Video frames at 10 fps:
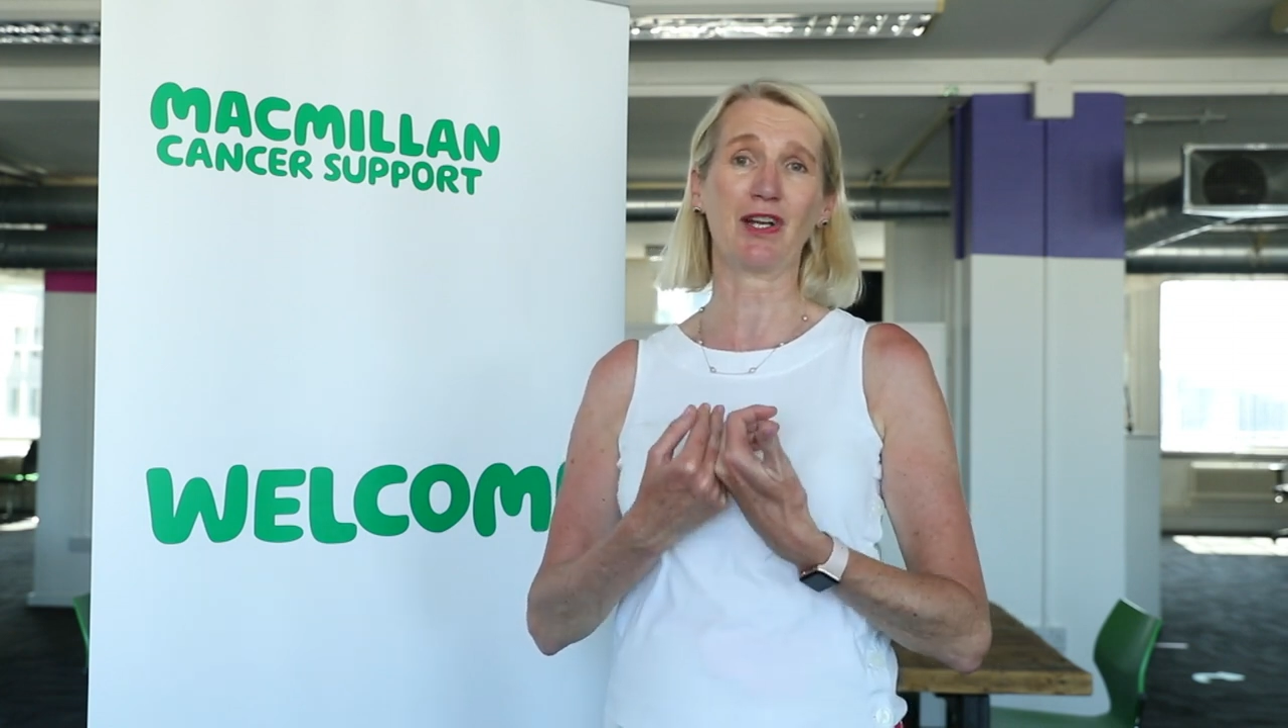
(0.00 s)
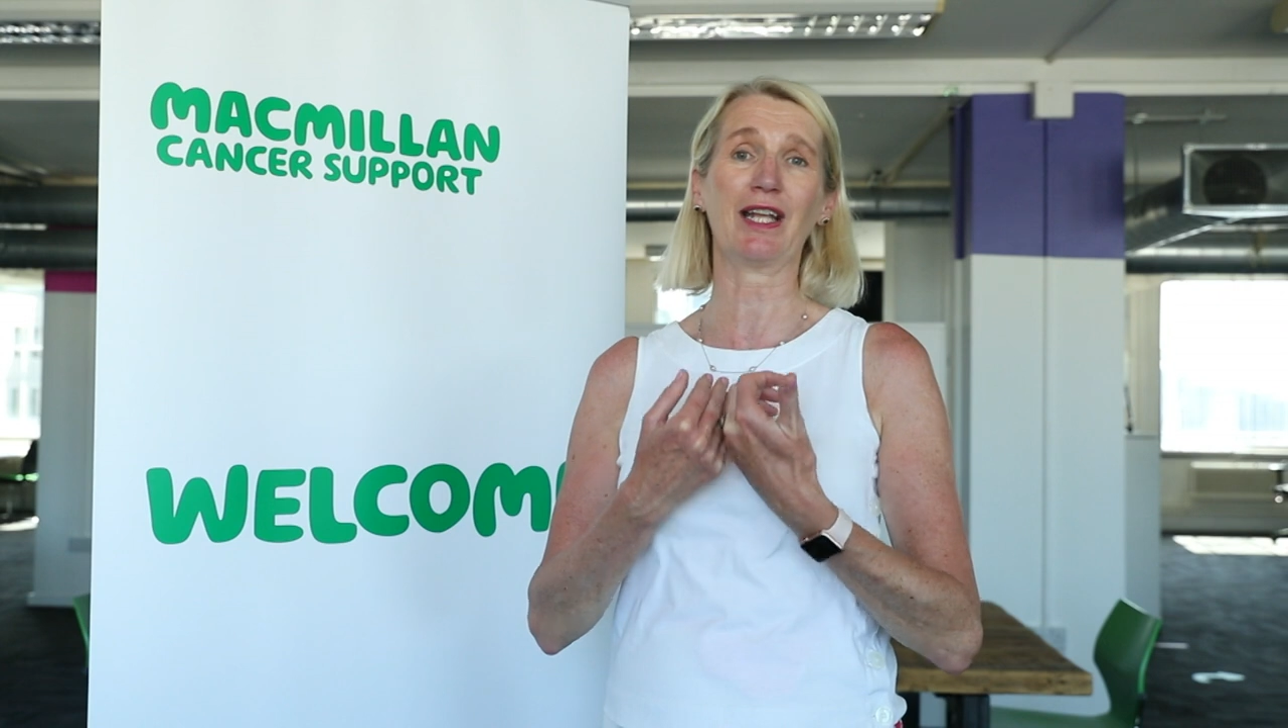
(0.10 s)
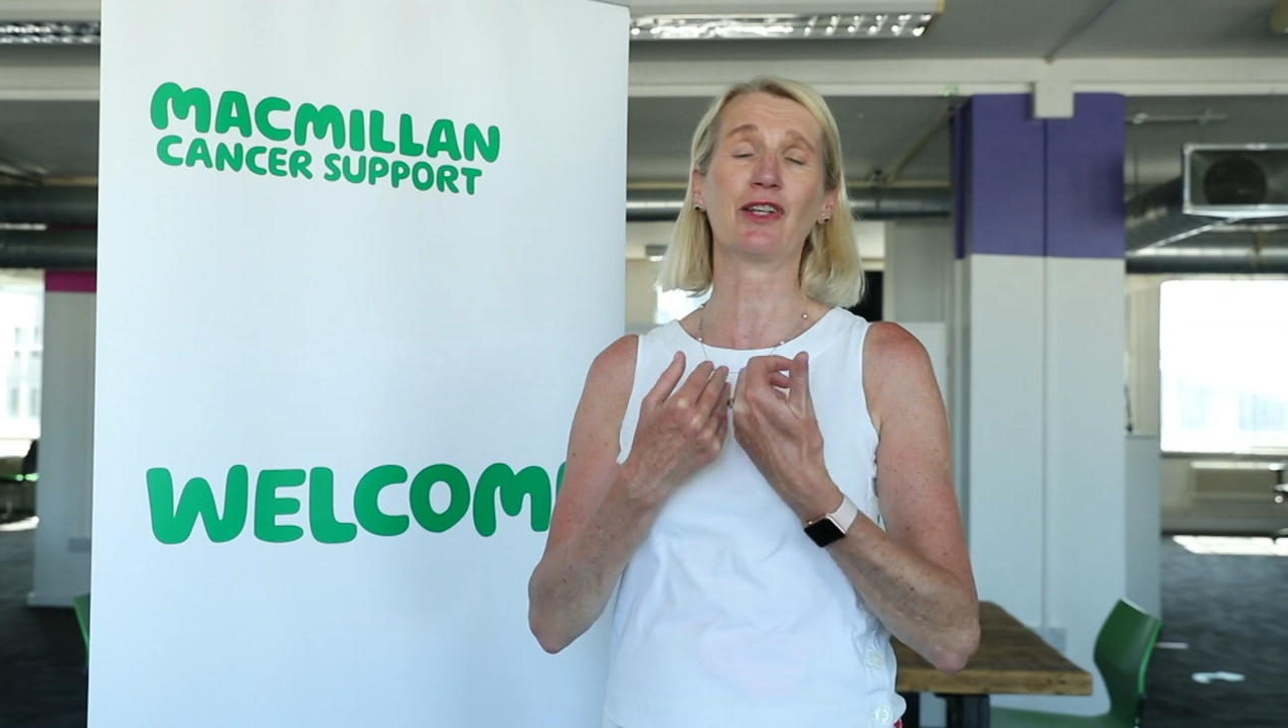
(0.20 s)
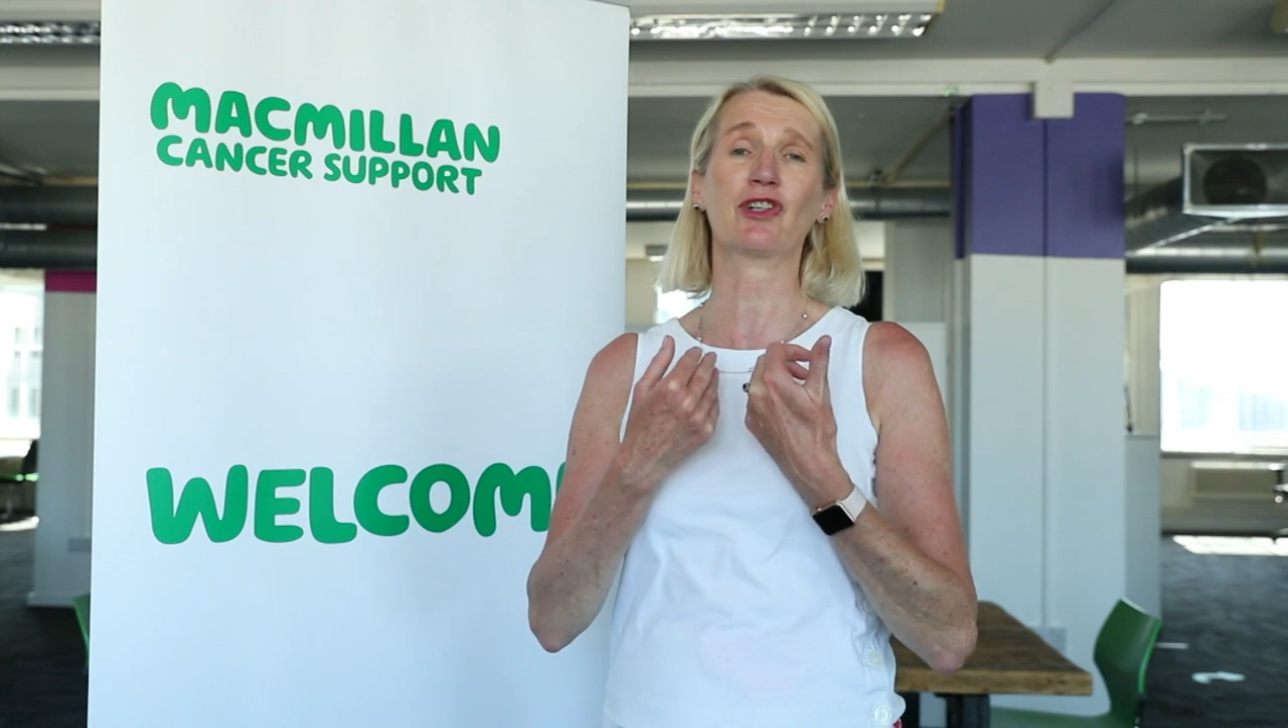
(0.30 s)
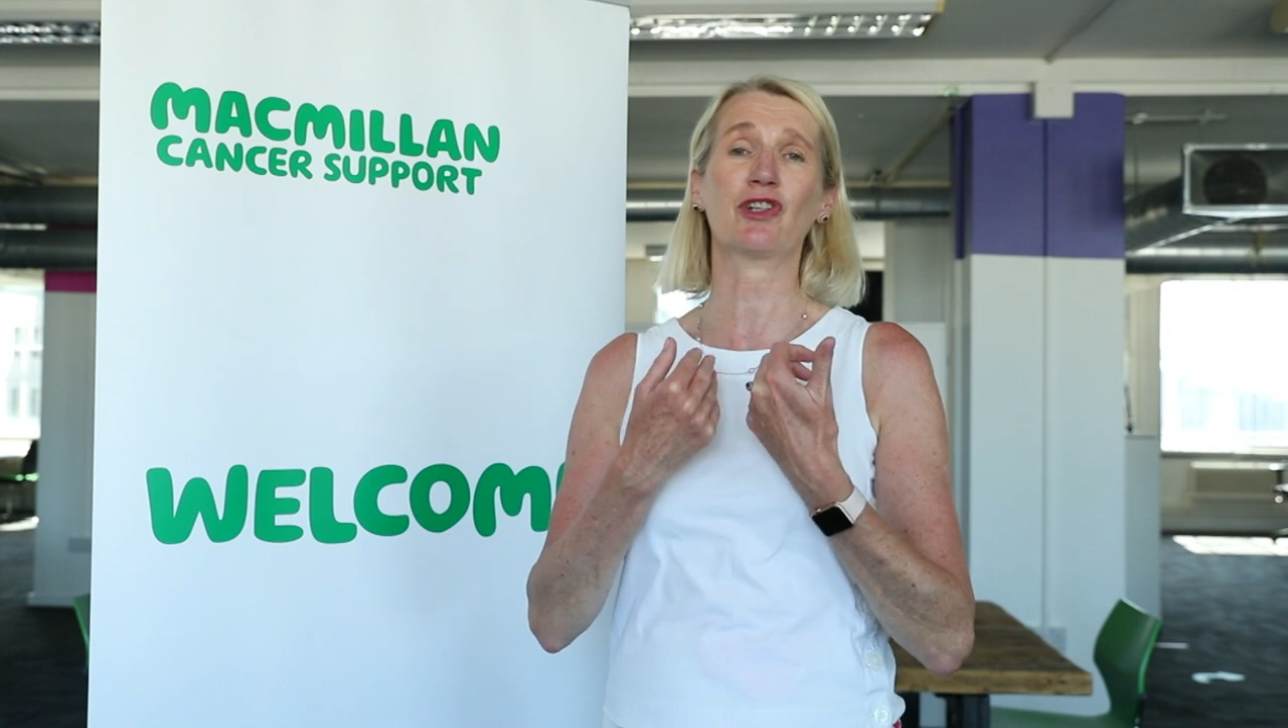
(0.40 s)
so
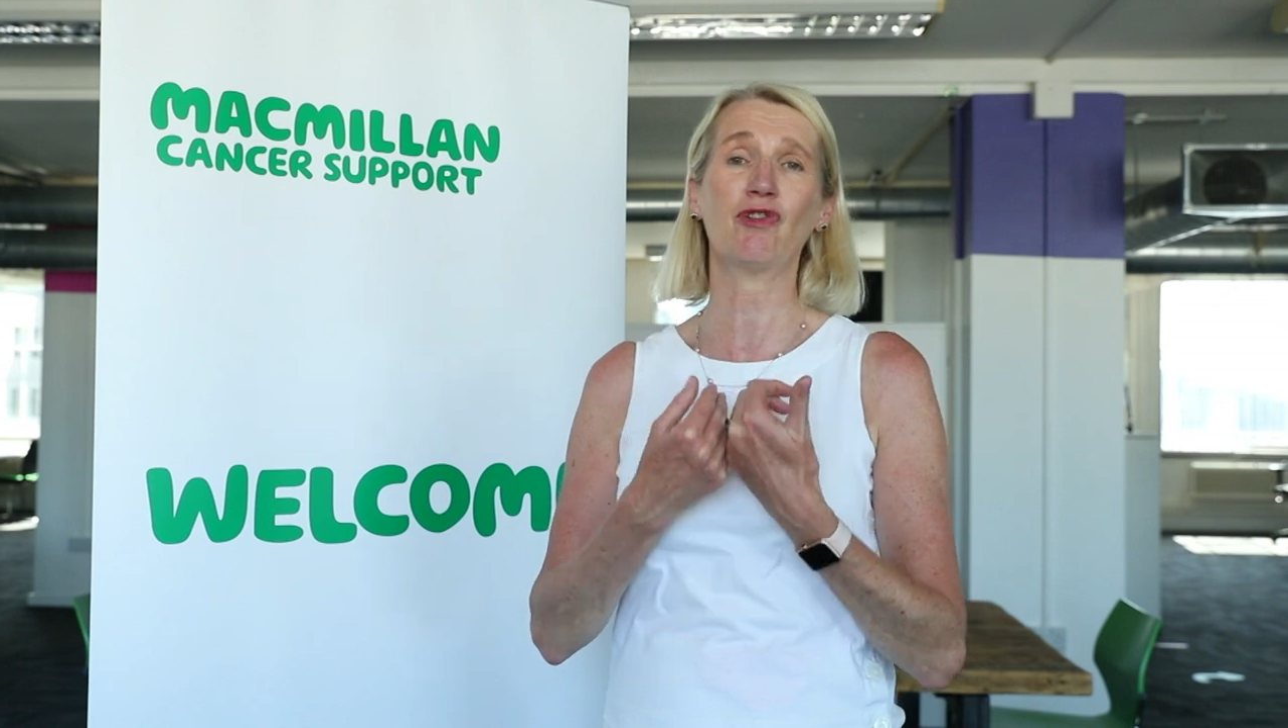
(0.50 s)
I could